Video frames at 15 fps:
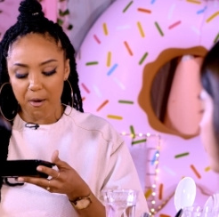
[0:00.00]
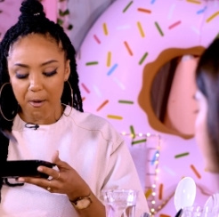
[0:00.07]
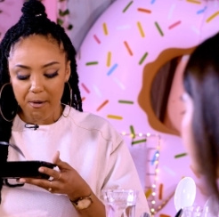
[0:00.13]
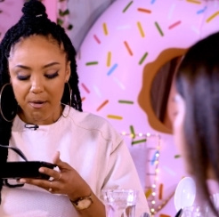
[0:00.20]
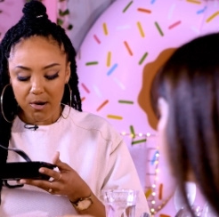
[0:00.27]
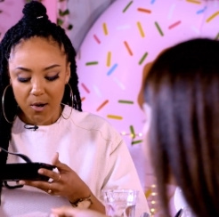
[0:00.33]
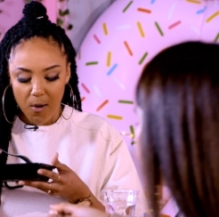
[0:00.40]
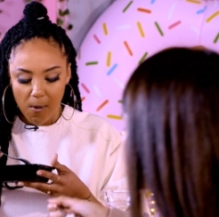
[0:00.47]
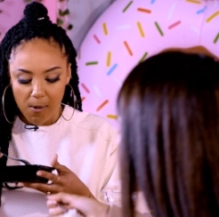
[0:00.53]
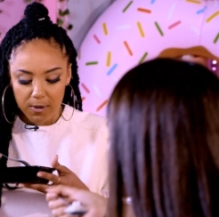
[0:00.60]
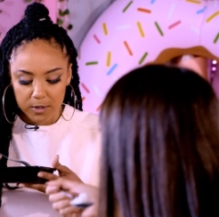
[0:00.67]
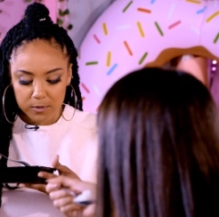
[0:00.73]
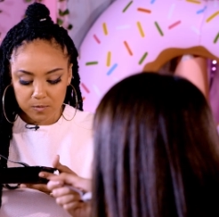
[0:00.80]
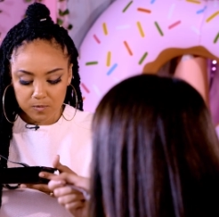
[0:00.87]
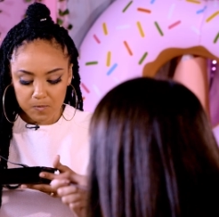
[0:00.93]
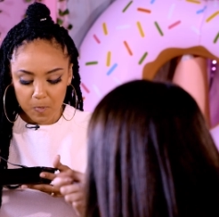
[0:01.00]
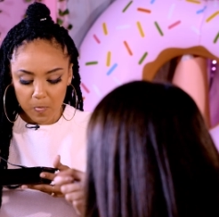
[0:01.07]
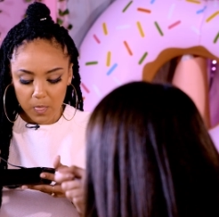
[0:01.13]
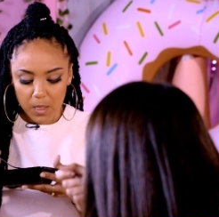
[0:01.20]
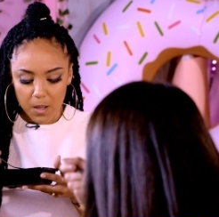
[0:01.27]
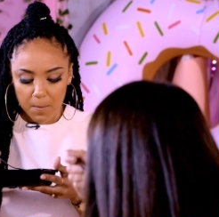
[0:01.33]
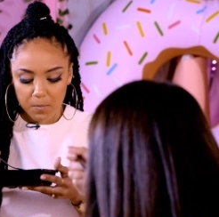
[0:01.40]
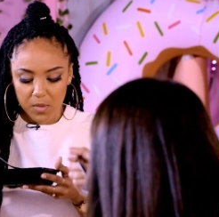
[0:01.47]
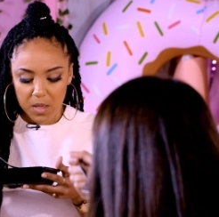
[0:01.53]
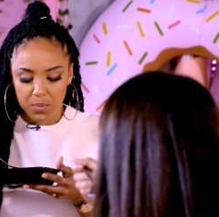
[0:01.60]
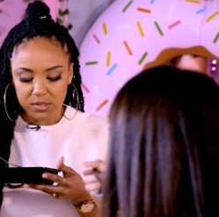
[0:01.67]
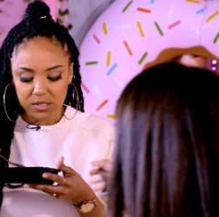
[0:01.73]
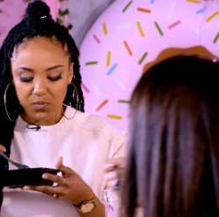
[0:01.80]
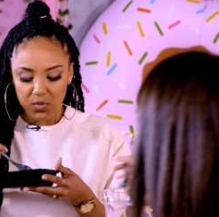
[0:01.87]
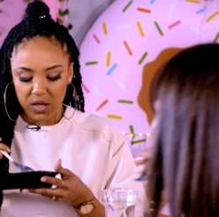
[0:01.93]
Mm -hmm they
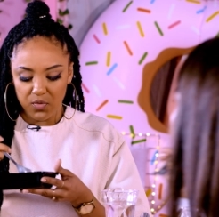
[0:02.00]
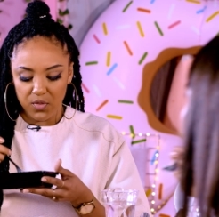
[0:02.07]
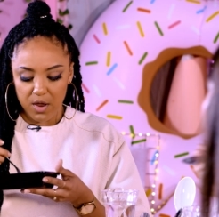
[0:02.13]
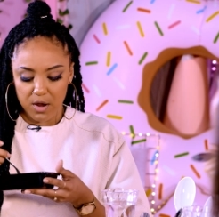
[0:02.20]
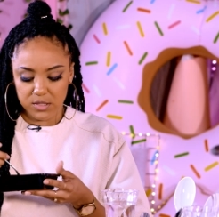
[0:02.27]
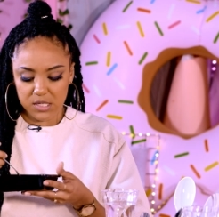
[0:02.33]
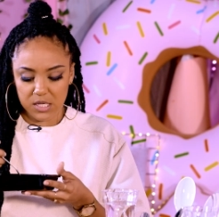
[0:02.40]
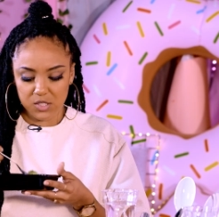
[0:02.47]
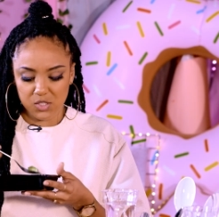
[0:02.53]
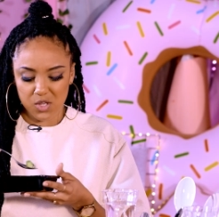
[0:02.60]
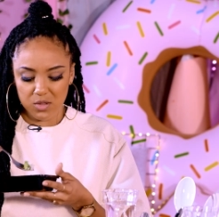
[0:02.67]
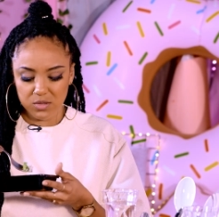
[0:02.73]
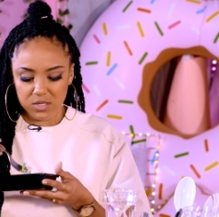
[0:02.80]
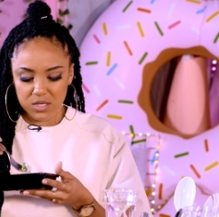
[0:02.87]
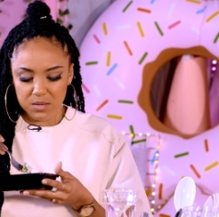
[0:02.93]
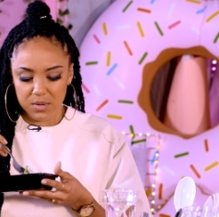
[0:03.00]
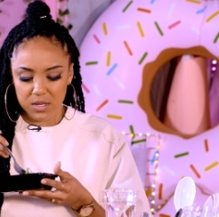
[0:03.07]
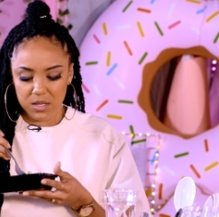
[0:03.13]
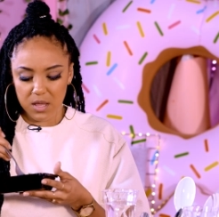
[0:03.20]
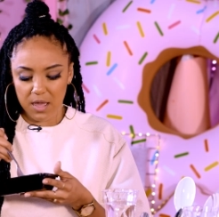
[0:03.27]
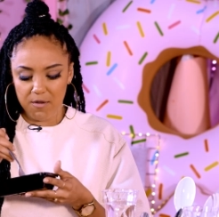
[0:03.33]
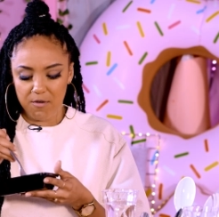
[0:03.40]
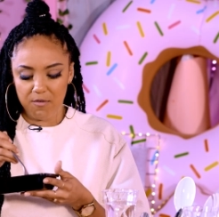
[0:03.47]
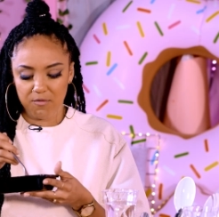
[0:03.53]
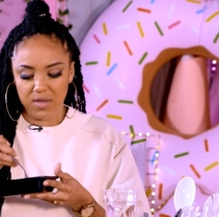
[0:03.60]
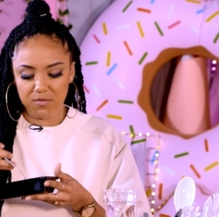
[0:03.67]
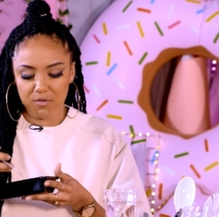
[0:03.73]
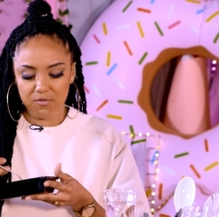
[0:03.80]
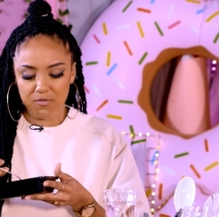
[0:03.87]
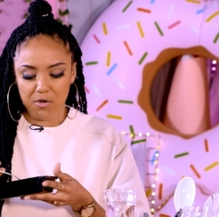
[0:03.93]
put something in there. It's like salty, but like
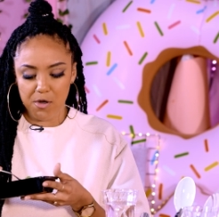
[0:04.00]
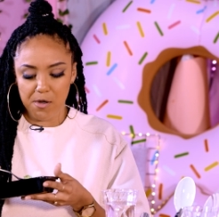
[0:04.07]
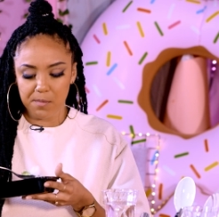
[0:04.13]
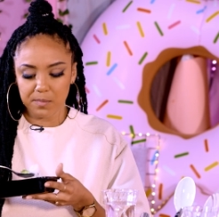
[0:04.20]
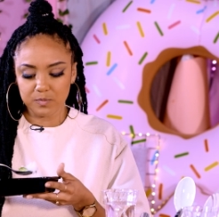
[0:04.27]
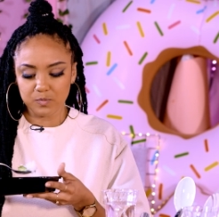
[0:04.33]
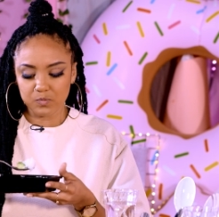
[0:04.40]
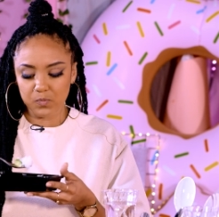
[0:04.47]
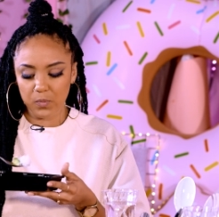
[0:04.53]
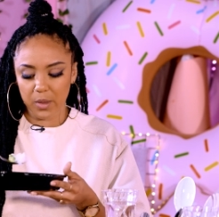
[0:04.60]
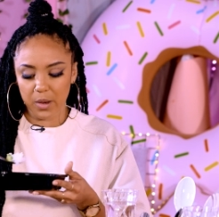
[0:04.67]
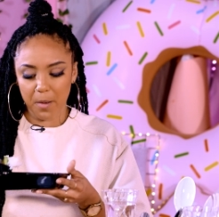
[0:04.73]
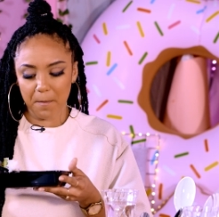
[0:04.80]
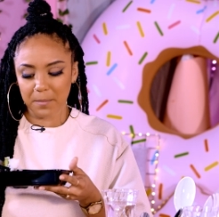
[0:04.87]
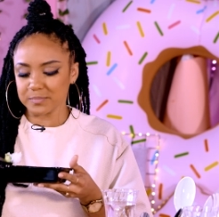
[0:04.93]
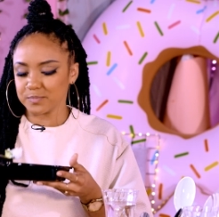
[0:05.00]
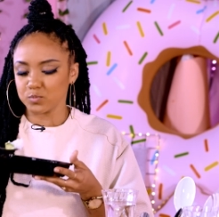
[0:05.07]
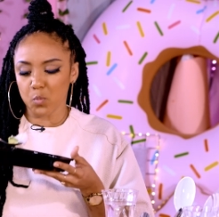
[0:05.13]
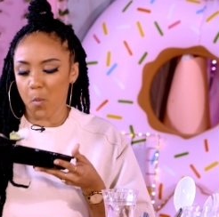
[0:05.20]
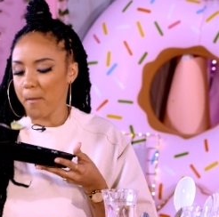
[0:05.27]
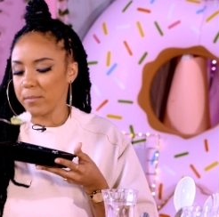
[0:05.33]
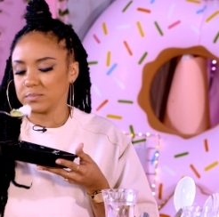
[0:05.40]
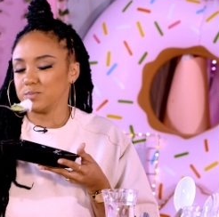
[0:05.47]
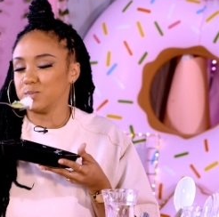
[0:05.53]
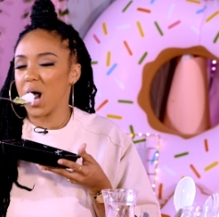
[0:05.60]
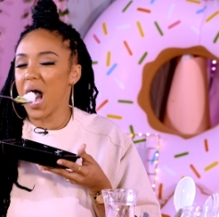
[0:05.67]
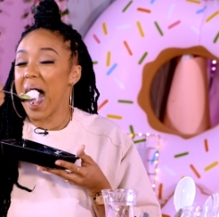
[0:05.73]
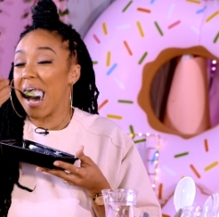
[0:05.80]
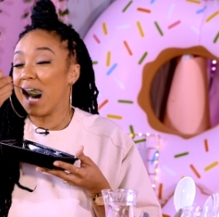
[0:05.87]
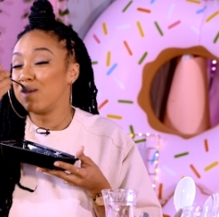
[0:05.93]
flavorful. Mm -hmm.
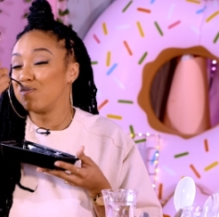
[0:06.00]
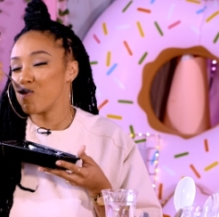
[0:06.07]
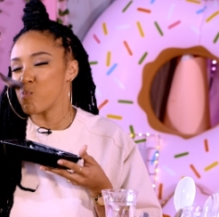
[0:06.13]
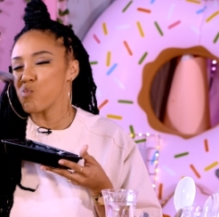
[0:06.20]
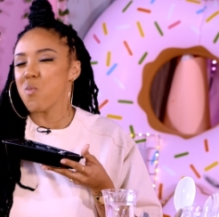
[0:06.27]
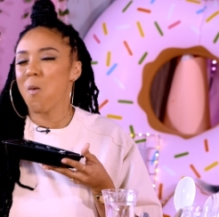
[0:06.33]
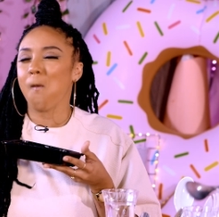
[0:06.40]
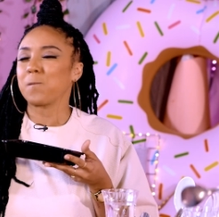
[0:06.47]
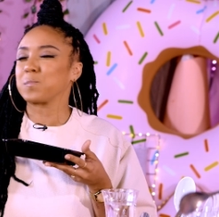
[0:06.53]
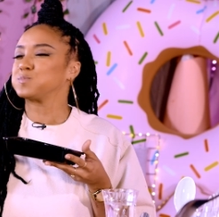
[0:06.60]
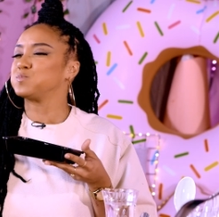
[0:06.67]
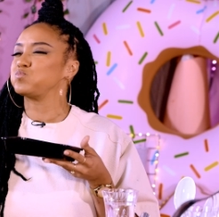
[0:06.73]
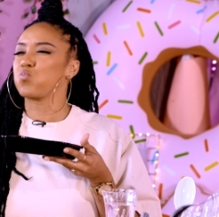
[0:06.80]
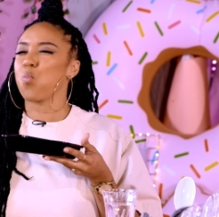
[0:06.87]
mm.